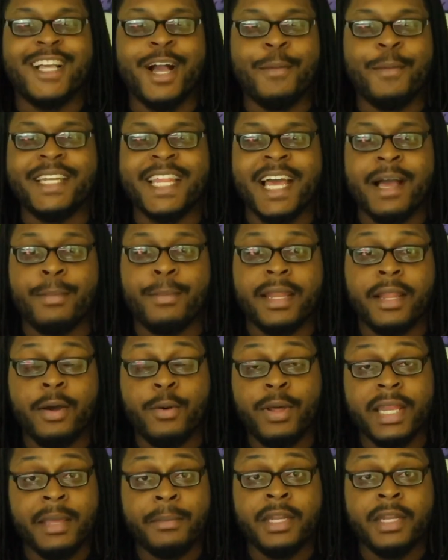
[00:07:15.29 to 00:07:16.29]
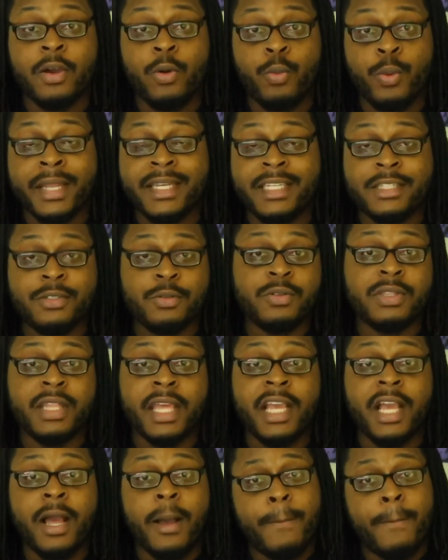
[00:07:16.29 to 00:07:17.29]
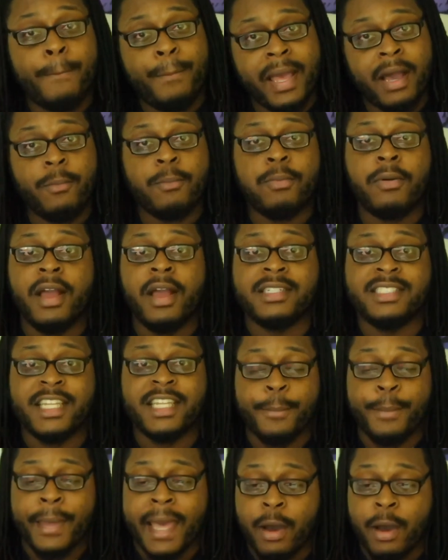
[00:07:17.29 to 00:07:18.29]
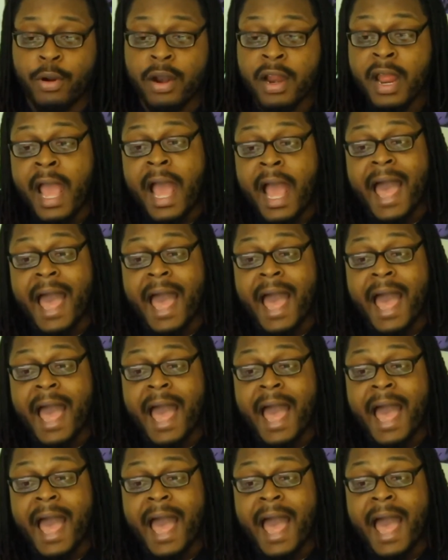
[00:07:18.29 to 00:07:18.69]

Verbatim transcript: Comment down below and let me know, what did you think about Project Power?